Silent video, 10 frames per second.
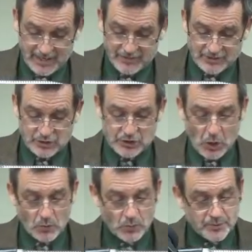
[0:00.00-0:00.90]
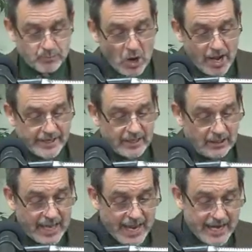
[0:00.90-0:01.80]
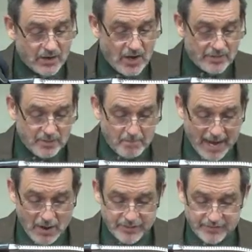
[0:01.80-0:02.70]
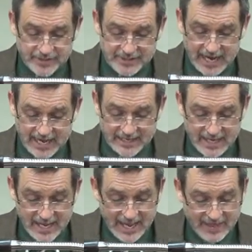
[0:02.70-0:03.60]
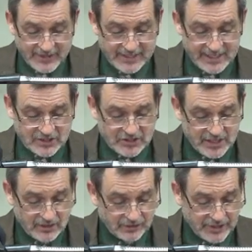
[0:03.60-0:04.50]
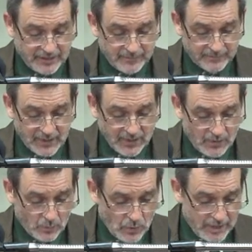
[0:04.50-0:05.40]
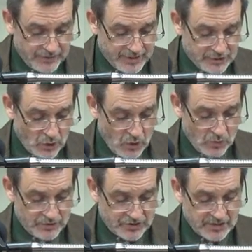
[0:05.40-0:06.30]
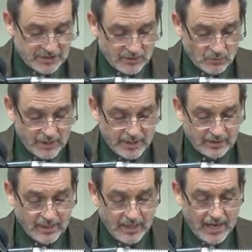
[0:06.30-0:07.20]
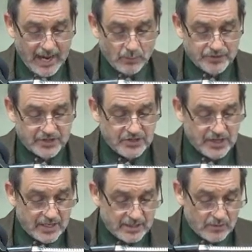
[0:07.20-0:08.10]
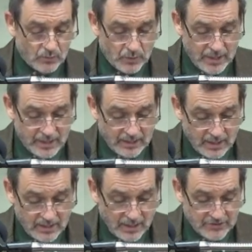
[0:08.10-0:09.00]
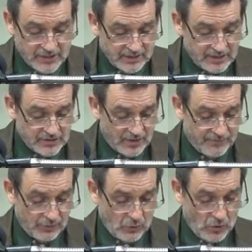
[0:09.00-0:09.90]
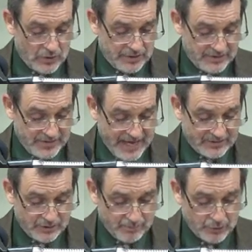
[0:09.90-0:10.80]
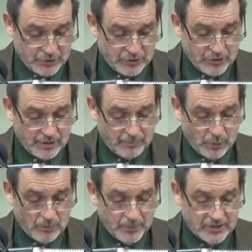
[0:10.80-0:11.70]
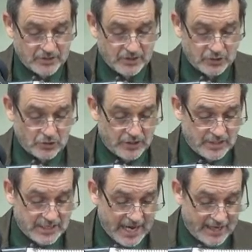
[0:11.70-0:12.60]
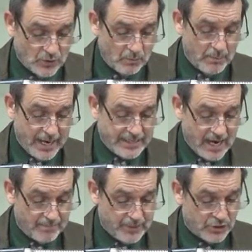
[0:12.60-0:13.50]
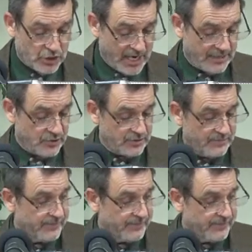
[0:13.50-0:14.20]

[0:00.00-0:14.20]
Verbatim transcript: Then stone was brought and laid on the mouth of the den, and the king sealed it with his own signet ring and with the signet ring, uh, signets of the Lord, that the, pursu- uh, the purpose concerning Daniel might not be changed.